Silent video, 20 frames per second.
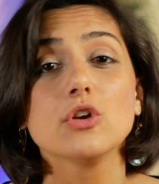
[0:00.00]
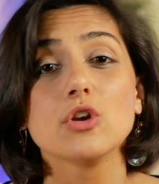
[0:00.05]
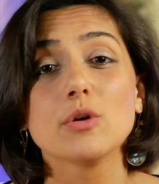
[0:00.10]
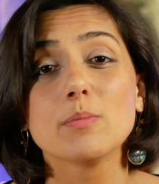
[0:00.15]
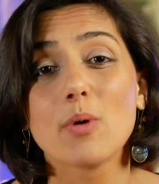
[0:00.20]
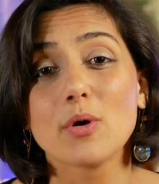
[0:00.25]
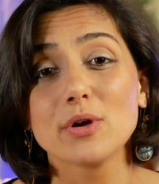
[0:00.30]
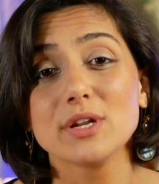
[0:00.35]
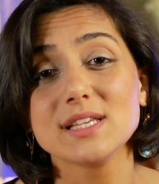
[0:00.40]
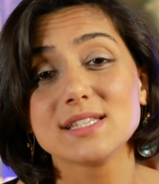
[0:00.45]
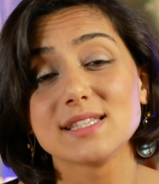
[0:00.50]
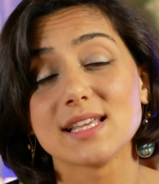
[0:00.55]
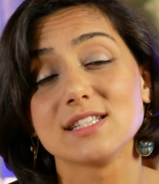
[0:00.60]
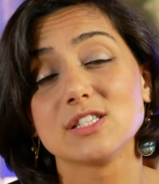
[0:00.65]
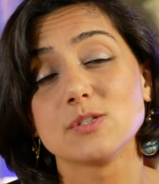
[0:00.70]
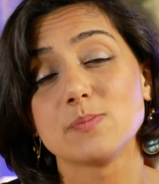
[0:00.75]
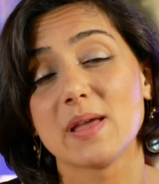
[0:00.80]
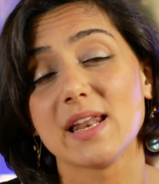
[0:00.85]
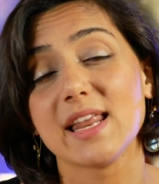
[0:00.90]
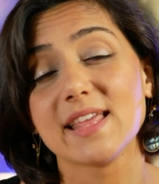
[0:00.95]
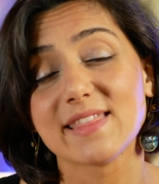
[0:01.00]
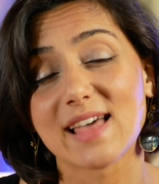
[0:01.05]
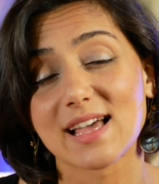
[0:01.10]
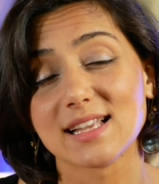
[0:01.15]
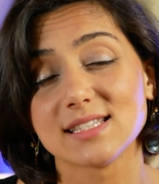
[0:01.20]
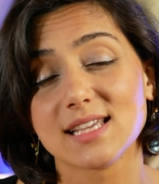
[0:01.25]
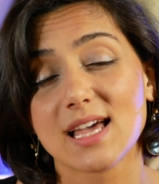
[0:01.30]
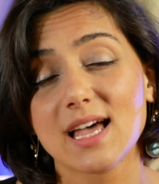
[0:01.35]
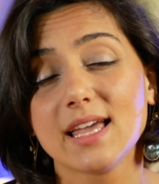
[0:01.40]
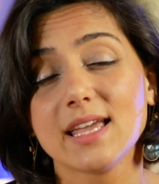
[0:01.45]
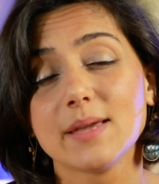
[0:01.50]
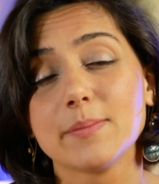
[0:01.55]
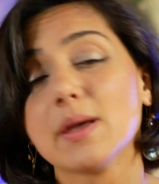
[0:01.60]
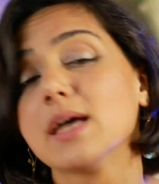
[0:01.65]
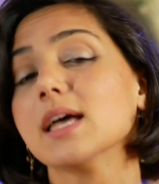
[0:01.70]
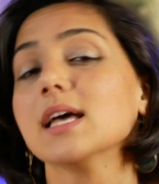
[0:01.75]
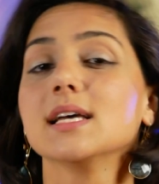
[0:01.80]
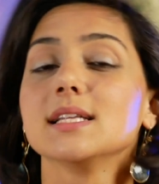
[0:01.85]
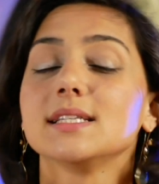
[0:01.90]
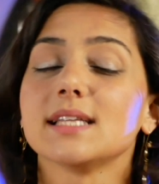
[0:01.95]
your body's then spending that time
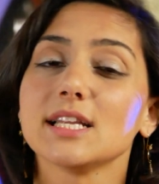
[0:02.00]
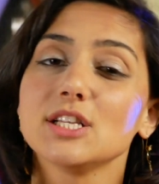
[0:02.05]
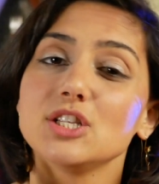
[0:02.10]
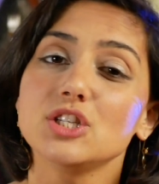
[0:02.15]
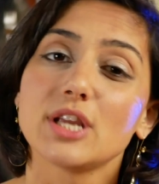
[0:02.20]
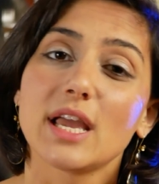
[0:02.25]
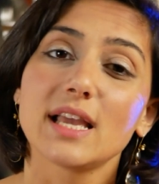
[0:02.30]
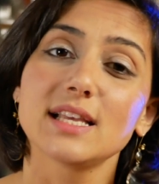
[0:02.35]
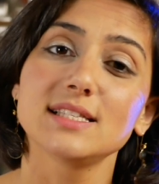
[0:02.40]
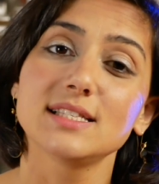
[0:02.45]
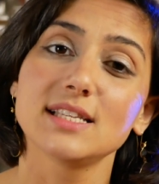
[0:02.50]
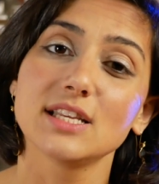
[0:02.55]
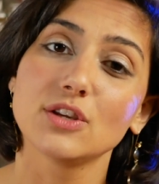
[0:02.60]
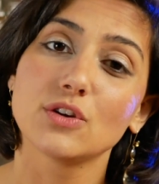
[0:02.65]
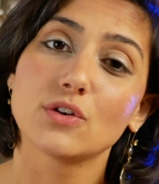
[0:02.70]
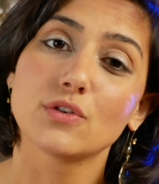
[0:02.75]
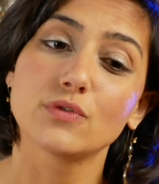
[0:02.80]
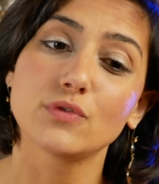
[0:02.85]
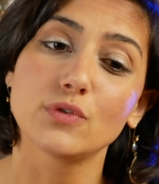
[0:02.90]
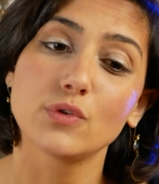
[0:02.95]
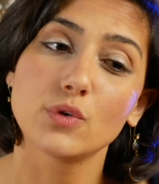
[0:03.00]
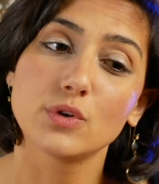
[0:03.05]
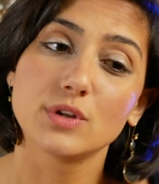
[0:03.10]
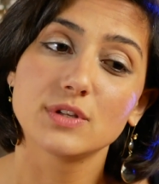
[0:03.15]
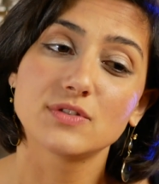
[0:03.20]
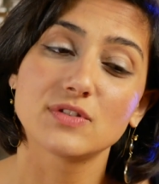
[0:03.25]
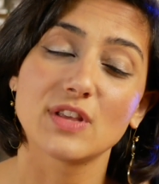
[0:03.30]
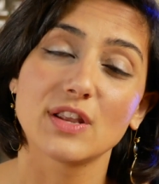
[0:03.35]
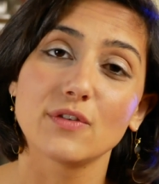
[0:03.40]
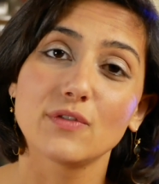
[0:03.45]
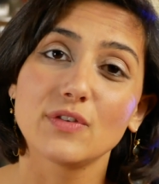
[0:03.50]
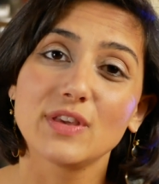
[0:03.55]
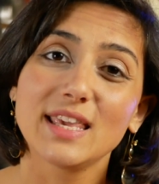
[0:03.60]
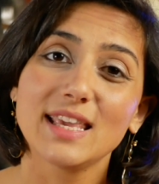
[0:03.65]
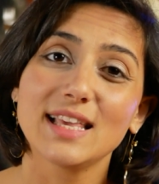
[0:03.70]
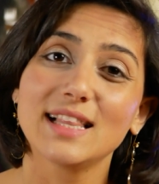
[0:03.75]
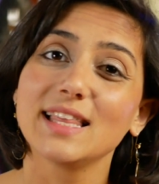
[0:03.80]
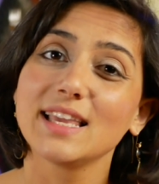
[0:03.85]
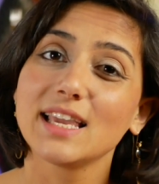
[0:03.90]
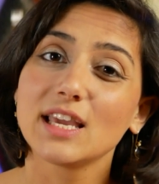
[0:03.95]
digesting your food instead of
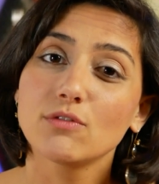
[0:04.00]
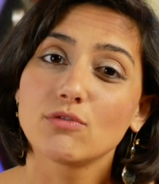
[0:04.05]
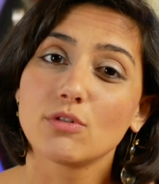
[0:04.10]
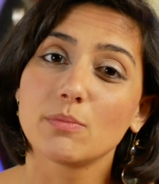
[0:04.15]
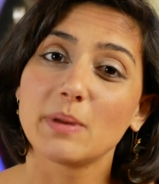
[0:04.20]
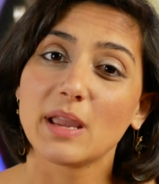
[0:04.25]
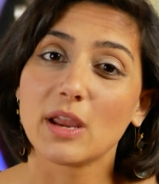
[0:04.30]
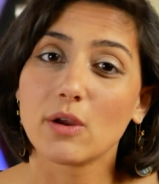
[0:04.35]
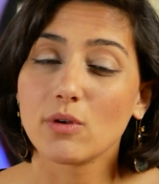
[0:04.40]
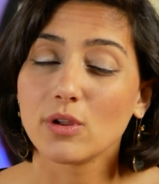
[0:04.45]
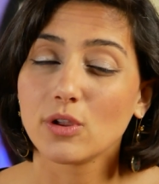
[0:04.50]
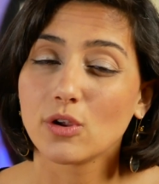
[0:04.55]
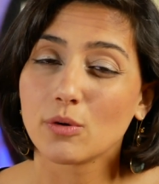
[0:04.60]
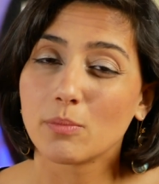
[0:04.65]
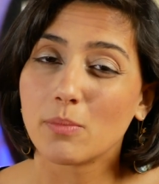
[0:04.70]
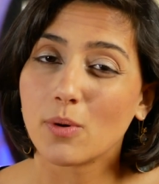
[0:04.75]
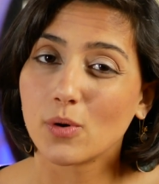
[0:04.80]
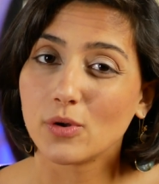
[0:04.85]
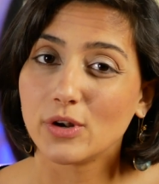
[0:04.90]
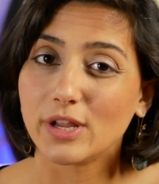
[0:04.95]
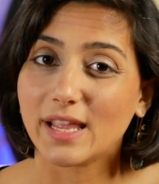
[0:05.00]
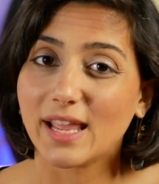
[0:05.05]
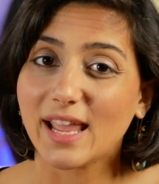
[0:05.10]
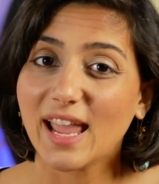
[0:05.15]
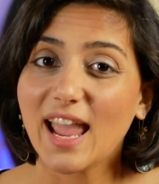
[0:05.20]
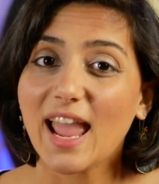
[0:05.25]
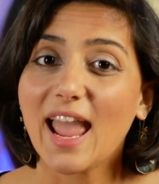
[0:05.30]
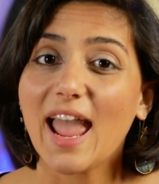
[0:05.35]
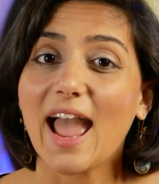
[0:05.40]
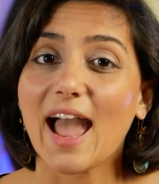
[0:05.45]
healing and repairing your body.